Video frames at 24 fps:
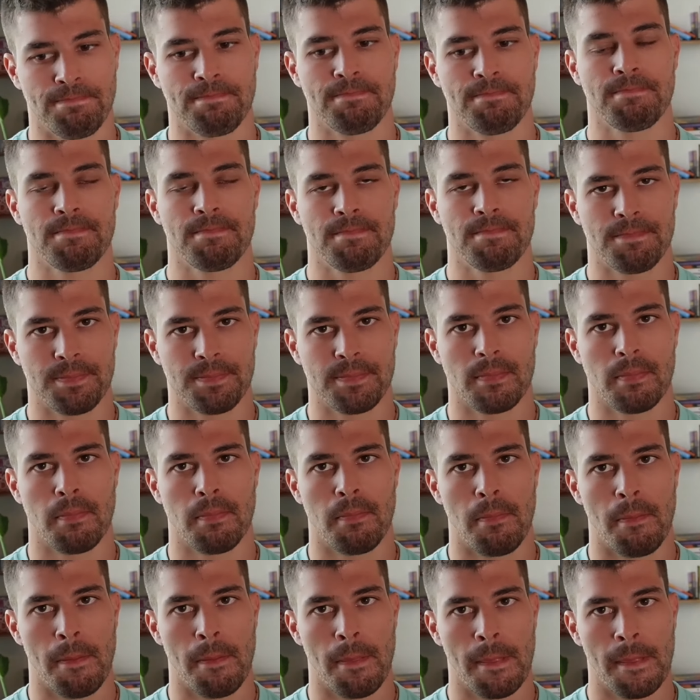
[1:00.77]

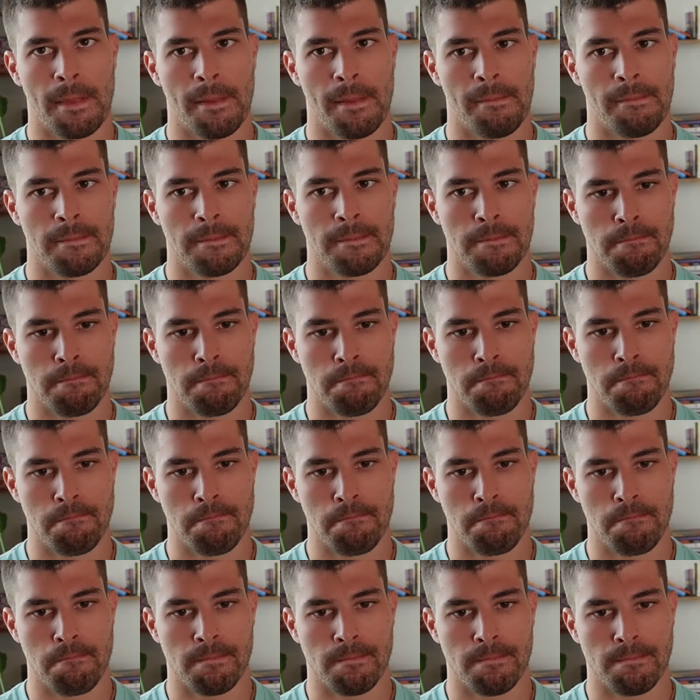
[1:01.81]

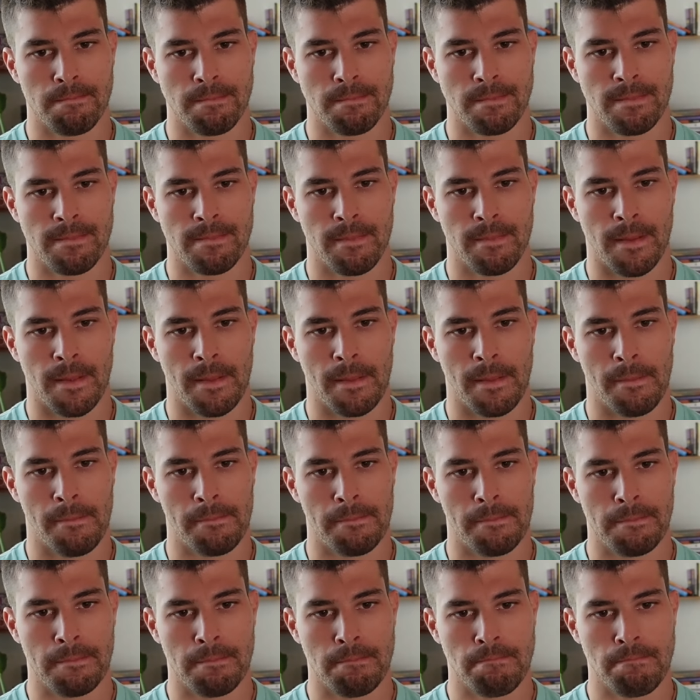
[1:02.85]
This person isn't speaking.